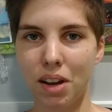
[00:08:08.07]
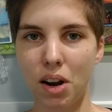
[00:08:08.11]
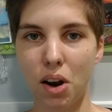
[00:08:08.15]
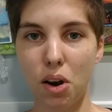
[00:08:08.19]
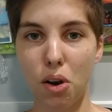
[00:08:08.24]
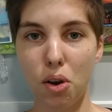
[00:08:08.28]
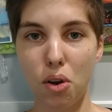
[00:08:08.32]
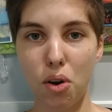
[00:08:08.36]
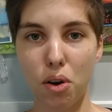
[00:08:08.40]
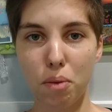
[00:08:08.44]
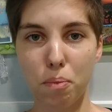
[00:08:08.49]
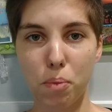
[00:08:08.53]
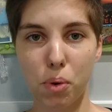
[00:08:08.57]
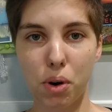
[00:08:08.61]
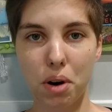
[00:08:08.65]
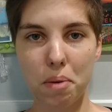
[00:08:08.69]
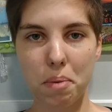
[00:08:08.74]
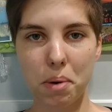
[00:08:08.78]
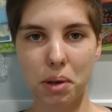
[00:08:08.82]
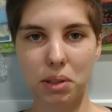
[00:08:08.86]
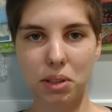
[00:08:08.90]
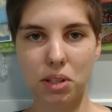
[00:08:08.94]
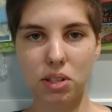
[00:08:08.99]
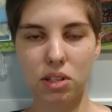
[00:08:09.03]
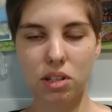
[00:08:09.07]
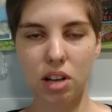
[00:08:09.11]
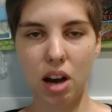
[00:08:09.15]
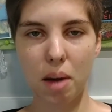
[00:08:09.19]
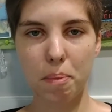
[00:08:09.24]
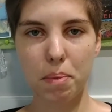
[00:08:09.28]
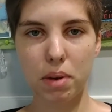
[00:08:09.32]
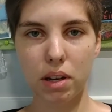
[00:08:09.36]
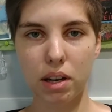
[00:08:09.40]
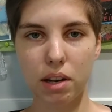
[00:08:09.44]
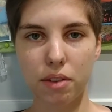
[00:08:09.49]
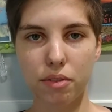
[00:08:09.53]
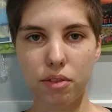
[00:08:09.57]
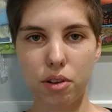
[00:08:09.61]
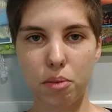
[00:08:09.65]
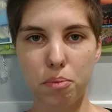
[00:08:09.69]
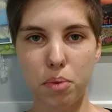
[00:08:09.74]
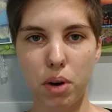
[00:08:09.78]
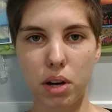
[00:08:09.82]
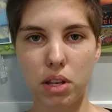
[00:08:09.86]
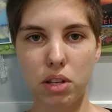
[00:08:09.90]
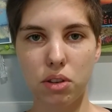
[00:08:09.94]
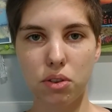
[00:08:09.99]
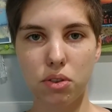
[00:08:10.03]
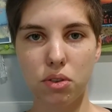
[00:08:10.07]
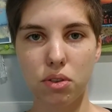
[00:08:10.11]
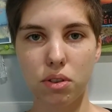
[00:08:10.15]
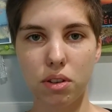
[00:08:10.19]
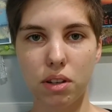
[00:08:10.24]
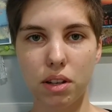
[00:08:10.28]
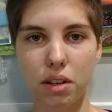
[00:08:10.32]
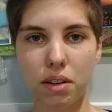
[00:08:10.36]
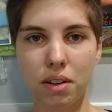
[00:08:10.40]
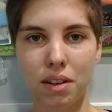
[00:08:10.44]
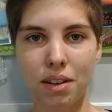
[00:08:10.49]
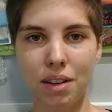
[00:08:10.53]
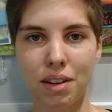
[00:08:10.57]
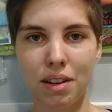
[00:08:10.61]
learn more about this topic if you're brand new to it.